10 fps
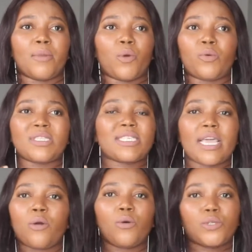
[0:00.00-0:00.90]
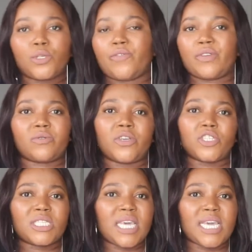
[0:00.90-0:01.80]
would say all sorts of
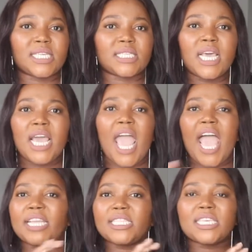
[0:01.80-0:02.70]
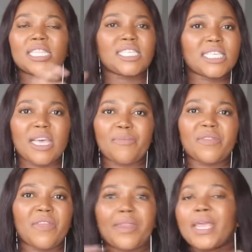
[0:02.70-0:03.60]
outrageous things, and this is
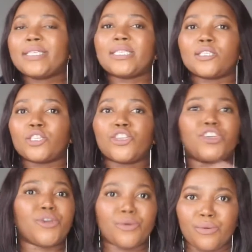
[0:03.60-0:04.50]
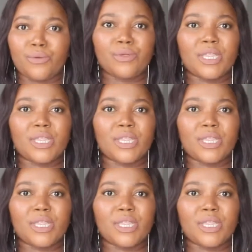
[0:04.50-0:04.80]
something that isn't new.